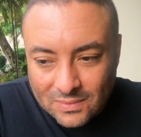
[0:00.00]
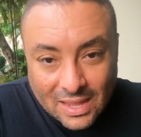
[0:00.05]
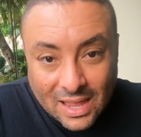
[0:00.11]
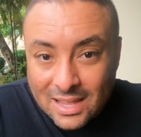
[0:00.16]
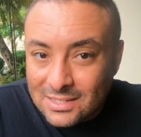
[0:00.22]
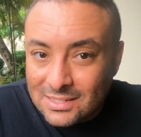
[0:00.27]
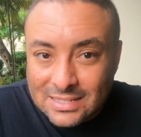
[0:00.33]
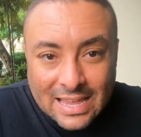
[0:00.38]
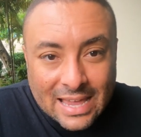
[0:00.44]

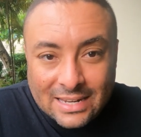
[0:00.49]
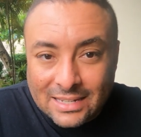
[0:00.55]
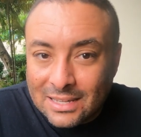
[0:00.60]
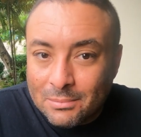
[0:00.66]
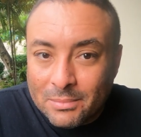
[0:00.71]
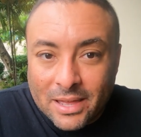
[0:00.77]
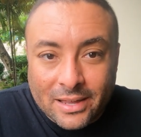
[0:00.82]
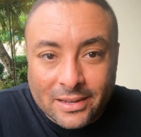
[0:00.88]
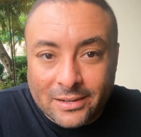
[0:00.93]
I just had to
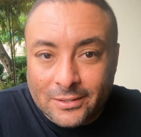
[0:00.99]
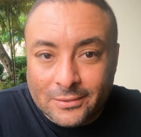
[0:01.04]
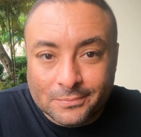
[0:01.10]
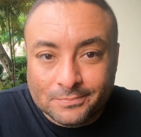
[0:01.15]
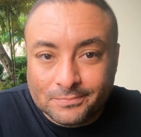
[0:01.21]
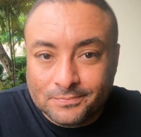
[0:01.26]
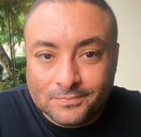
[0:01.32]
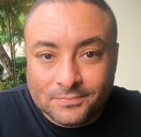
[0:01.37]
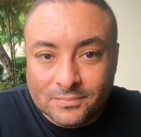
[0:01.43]
get back here.
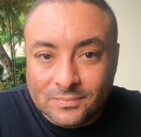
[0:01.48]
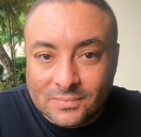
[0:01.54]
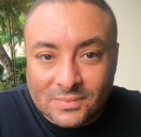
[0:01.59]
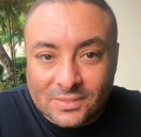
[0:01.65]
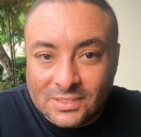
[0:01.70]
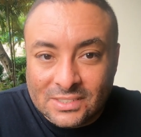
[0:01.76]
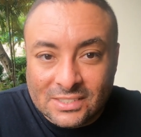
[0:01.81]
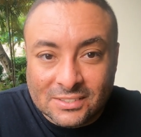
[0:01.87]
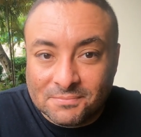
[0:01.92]

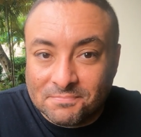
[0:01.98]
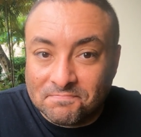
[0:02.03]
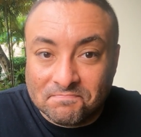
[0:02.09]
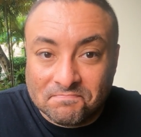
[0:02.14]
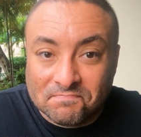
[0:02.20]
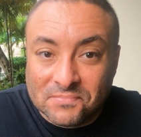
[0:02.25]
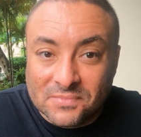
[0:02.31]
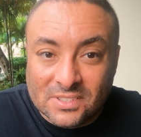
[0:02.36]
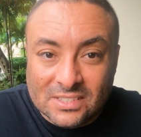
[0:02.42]
Just
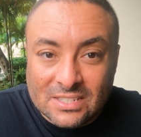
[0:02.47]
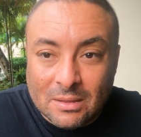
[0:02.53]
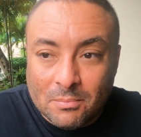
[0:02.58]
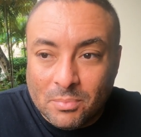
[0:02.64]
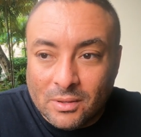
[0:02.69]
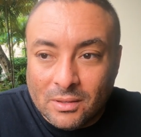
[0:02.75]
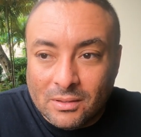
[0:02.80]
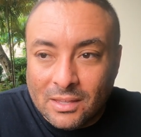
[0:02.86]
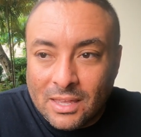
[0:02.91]

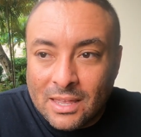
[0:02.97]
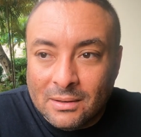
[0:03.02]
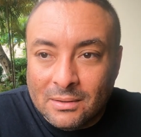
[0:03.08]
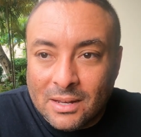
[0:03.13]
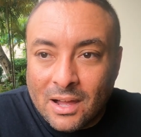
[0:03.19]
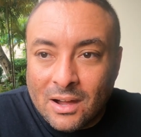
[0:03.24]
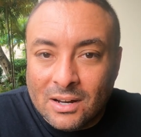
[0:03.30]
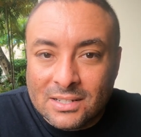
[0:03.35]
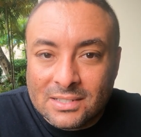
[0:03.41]
simple.
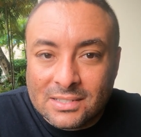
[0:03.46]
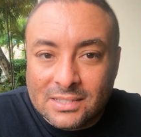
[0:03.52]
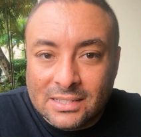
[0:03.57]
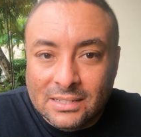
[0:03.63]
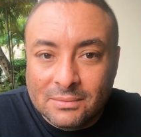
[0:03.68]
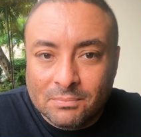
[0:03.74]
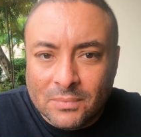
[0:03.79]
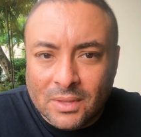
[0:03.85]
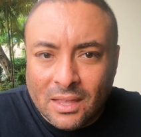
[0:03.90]
And
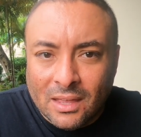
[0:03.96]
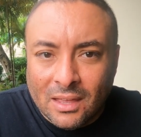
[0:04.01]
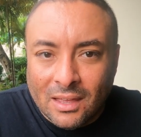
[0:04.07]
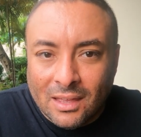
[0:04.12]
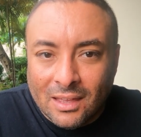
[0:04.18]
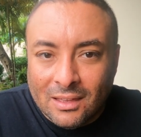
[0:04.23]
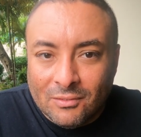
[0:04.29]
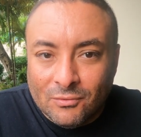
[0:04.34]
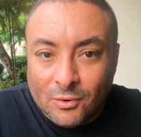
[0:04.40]
honestly,
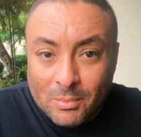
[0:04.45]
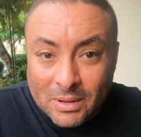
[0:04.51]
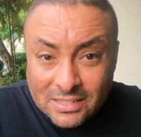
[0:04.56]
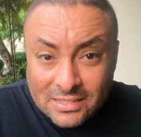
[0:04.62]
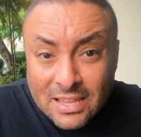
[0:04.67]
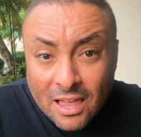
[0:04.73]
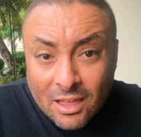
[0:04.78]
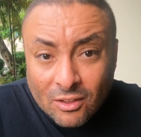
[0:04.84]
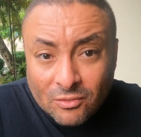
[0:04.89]
for
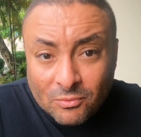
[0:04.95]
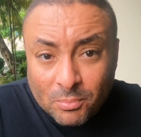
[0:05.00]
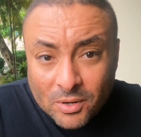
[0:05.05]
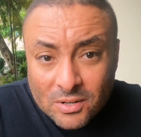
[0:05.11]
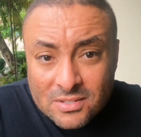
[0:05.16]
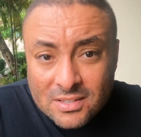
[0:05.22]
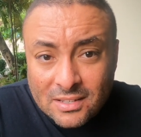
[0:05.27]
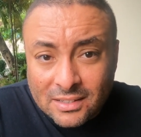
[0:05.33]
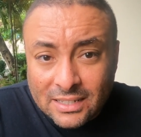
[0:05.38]
myself
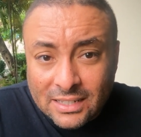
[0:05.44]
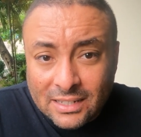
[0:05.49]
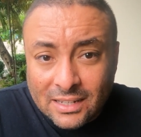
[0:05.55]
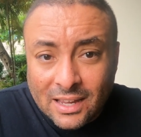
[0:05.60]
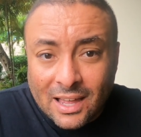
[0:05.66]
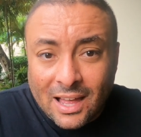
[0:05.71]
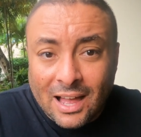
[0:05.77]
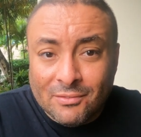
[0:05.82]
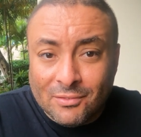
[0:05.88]
personally,
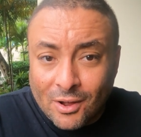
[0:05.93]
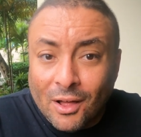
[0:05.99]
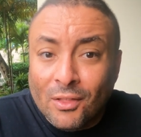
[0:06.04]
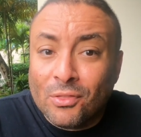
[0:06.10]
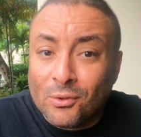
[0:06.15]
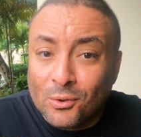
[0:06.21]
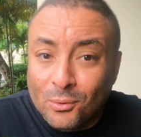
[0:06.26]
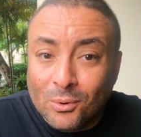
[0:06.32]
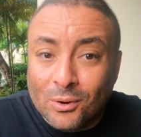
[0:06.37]
I've
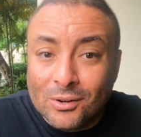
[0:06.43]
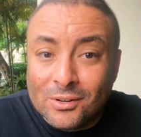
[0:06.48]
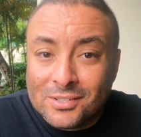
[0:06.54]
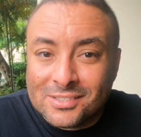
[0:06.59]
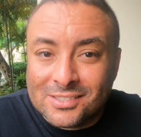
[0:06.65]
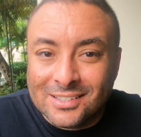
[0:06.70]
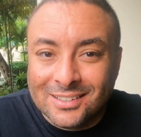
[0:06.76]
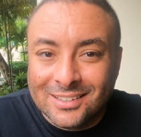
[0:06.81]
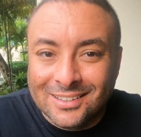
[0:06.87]
gone through
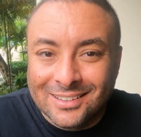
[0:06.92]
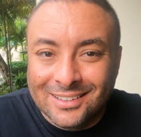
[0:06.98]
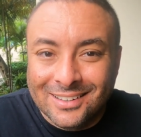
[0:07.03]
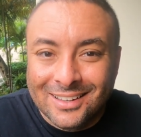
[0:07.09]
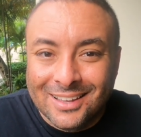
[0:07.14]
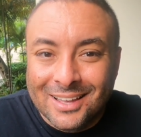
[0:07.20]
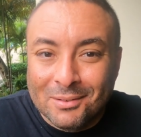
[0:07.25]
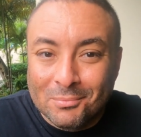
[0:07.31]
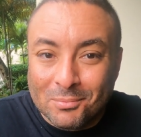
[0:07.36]
worse,
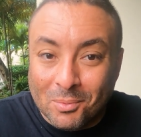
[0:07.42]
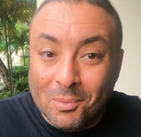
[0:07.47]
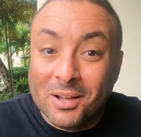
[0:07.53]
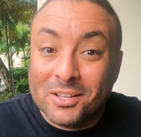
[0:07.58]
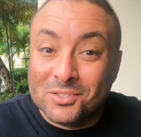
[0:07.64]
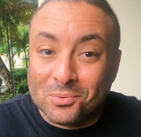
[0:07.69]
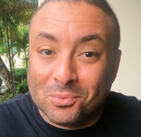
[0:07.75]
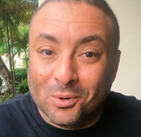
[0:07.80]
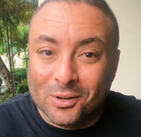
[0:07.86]

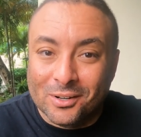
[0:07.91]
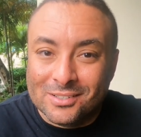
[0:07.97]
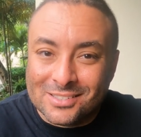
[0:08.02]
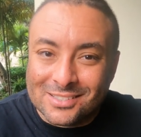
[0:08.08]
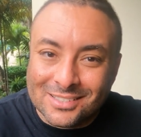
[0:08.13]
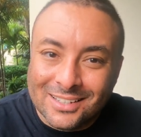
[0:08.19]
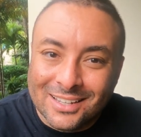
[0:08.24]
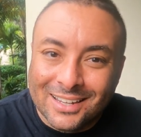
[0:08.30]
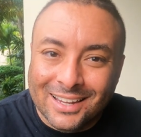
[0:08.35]
much
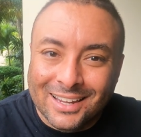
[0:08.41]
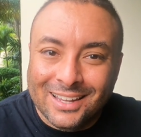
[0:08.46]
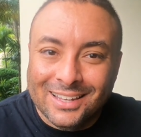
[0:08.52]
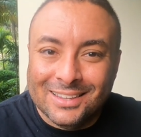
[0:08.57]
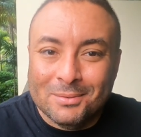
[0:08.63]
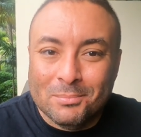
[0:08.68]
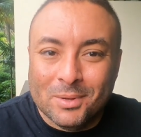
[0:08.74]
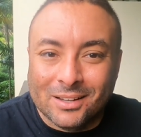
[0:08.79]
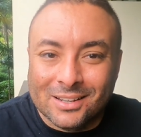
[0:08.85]
worse in
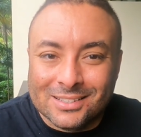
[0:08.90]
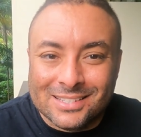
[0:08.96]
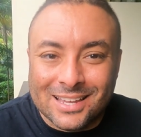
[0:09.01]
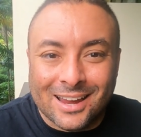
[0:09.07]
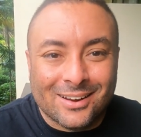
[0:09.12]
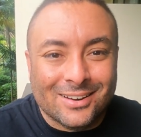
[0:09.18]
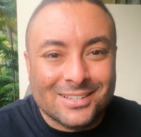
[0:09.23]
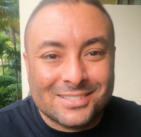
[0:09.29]
the military.